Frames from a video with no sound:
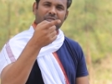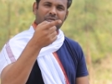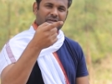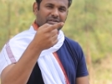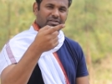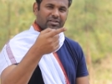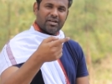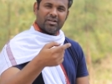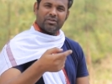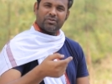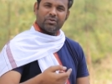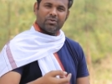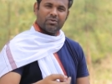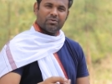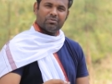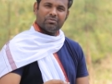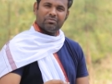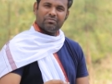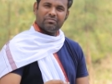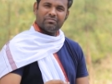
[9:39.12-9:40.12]
was there
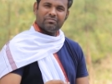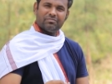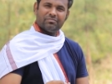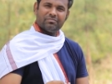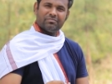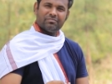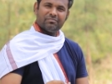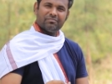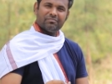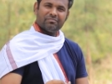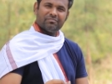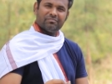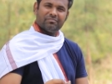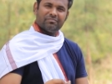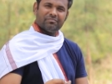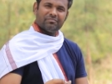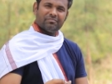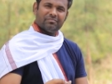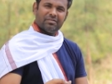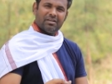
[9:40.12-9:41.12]
too.
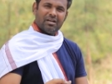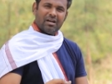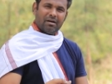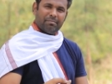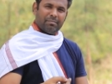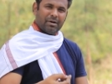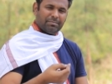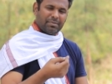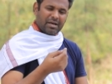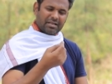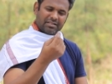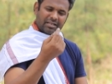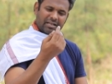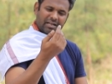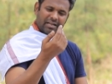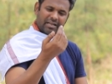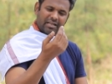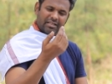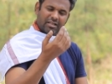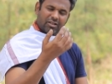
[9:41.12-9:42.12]
But
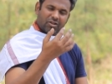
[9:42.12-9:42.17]
basically,